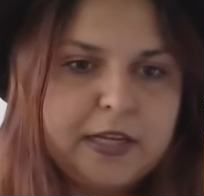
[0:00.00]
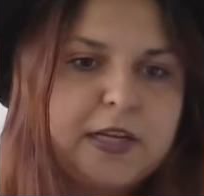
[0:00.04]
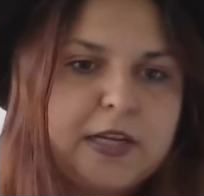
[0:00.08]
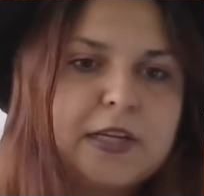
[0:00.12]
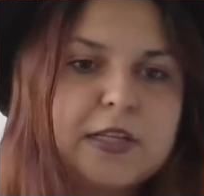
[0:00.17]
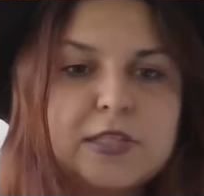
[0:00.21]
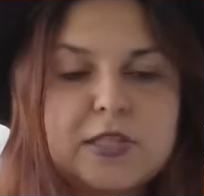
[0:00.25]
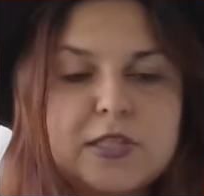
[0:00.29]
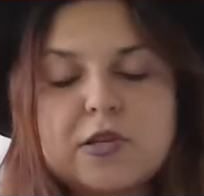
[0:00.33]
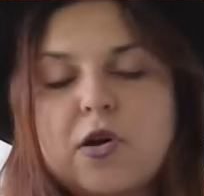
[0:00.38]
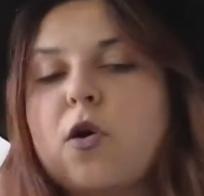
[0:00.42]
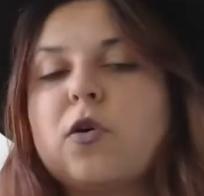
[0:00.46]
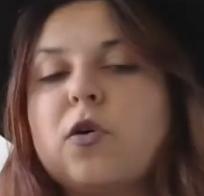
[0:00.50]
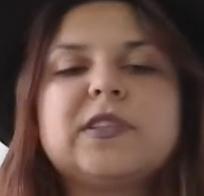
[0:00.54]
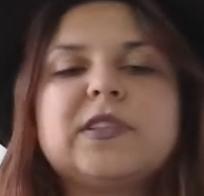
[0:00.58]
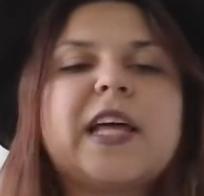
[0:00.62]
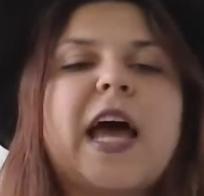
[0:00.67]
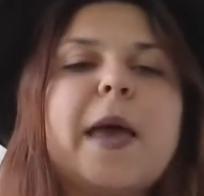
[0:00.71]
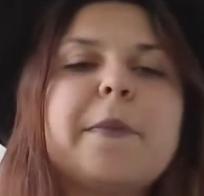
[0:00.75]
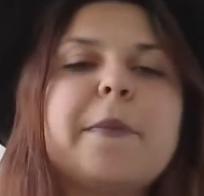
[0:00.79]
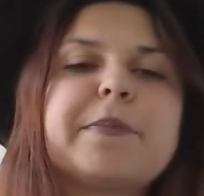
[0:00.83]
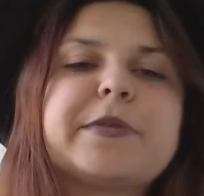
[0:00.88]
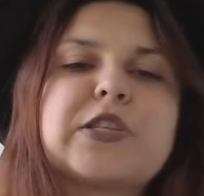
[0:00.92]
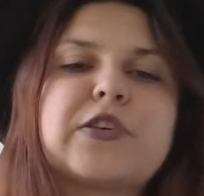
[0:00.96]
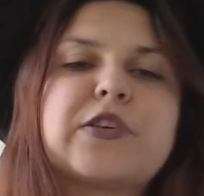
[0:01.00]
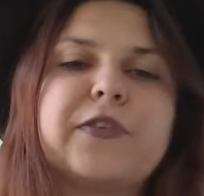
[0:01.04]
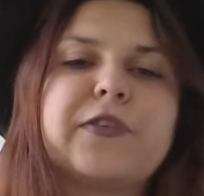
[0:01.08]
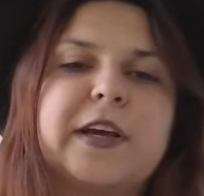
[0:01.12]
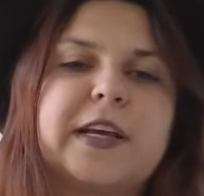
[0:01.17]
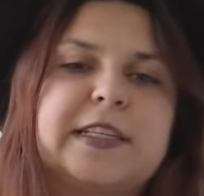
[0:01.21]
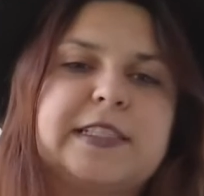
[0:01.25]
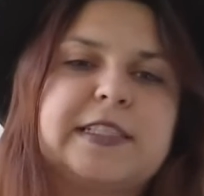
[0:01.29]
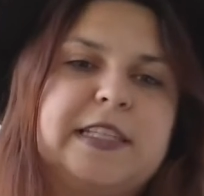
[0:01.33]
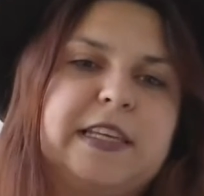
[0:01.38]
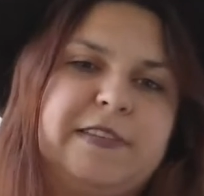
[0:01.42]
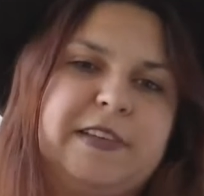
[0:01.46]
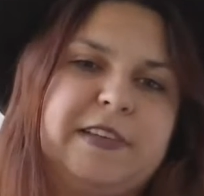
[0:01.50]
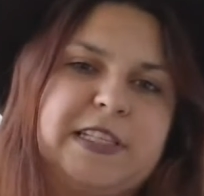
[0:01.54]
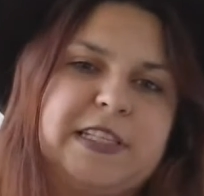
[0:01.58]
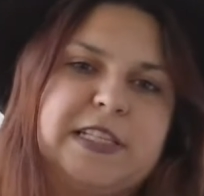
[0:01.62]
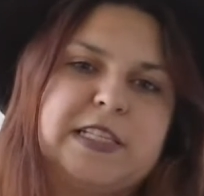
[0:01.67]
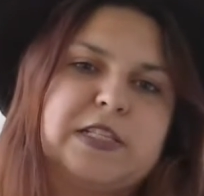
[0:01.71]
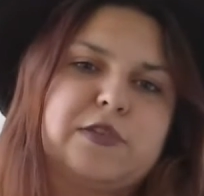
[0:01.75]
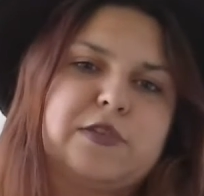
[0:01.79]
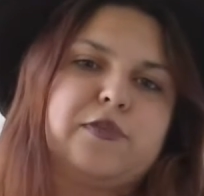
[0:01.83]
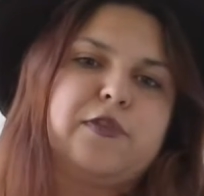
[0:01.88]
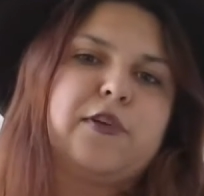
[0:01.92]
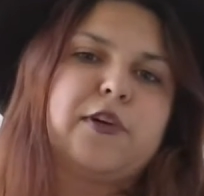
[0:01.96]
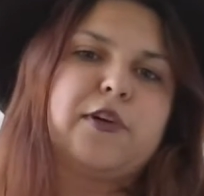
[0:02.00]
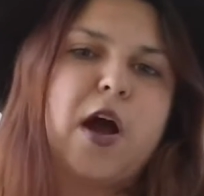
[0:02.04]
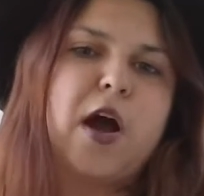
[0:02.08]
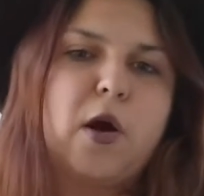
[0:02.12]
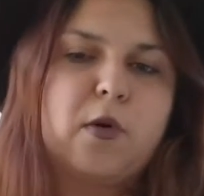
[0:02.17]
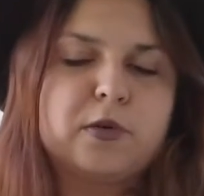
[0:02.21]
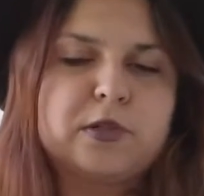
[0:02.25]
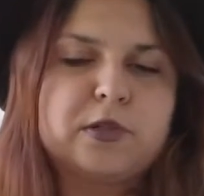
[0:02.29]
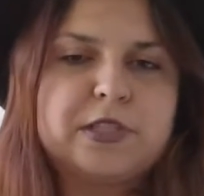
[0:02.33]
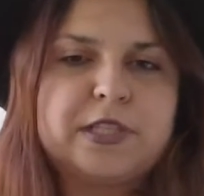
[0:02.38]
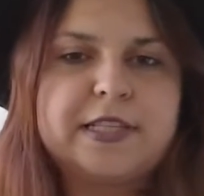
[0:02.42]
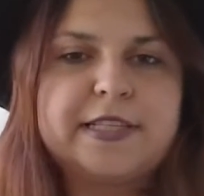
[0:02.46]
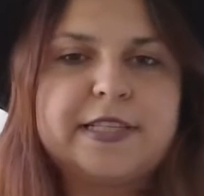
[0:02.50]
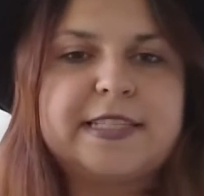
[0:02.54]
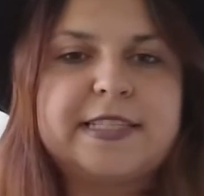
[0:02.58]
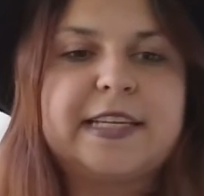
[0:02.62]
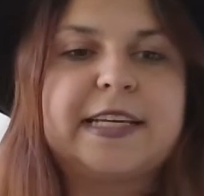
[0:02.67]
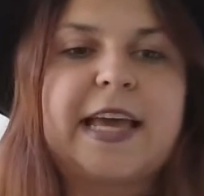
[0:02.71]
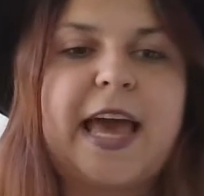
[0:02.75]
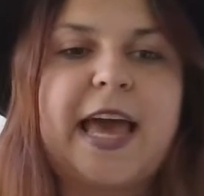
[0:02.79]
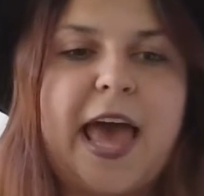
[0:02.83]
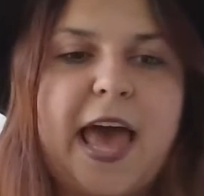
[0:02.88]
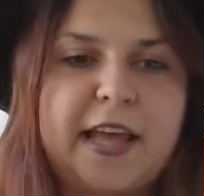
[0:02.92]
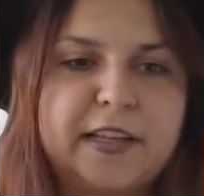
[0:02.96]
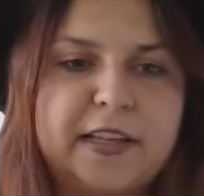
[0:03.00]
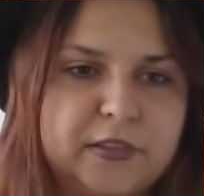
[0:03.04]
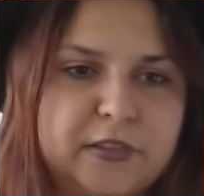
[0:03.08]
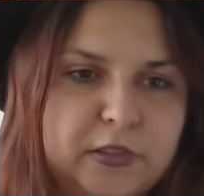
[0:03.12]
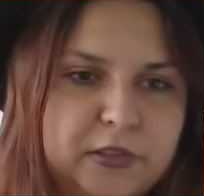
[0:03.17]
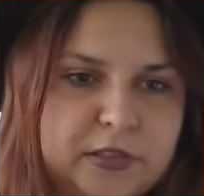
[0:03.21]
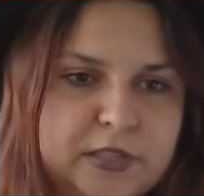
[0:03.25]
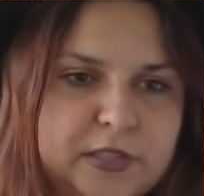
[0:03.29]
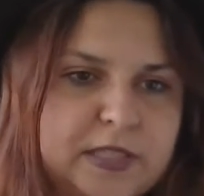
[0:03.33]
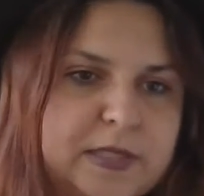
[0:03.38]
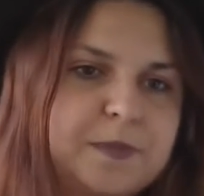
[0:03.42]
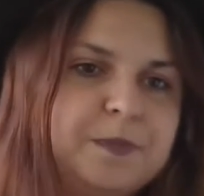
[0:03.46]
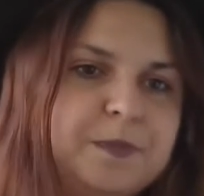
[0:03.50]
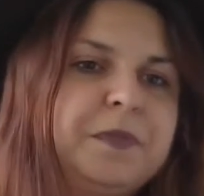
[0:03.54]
So, types of activities for autistic adults.